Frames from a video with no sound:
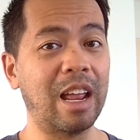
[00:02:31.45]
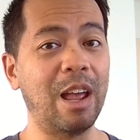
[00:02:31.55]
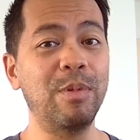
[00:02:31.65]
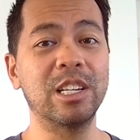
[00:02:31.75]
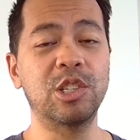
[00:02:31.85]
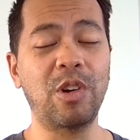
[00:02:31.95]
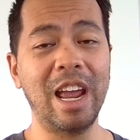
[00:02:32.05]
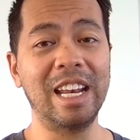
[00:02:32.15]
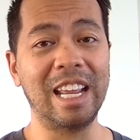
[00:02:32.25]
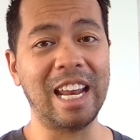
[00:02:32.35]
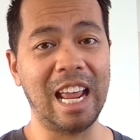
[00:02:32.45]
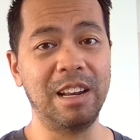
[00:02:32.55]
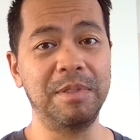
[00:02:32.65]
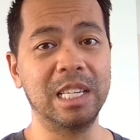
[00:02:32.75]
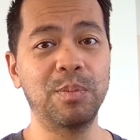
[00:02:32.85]
And we can trade in any
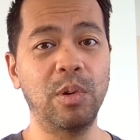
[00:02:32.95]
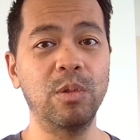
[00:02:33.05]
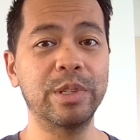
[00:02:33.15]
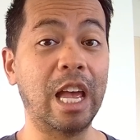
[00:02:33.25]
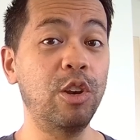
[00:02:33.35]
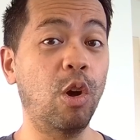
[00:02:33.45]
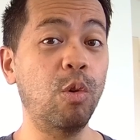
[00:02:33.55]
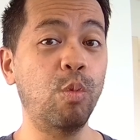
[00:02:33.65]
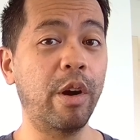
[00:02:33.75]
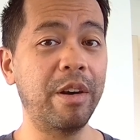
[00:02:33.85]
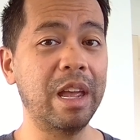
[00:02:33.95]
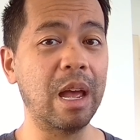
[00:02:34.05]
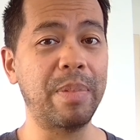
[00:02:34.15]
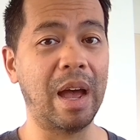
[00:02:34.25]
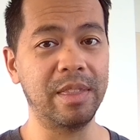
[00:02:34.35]
of these pools and not worry
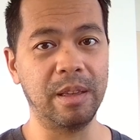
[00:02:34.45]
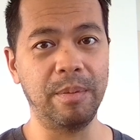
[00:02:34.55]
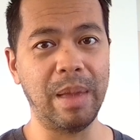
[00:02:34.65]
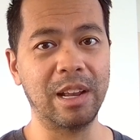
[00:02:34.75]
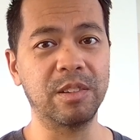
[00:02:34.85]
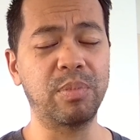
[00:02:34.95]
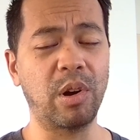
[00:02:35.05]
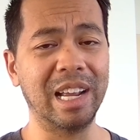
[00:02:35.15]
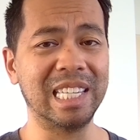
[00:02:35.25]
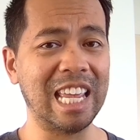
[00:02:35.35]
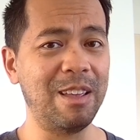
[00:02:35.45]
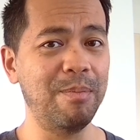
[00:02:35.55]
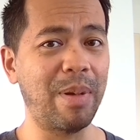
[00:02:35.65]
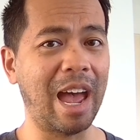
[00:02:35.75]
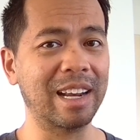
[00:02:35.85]
about the amount of price
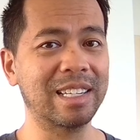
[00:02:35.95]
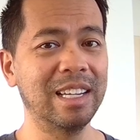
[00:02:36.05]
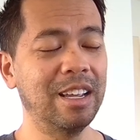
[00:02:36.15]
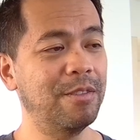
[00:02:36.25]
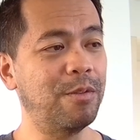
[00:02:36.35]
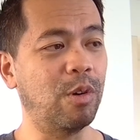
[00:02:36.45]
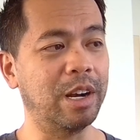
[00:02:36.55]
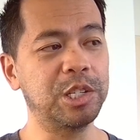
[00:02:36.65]
impact for our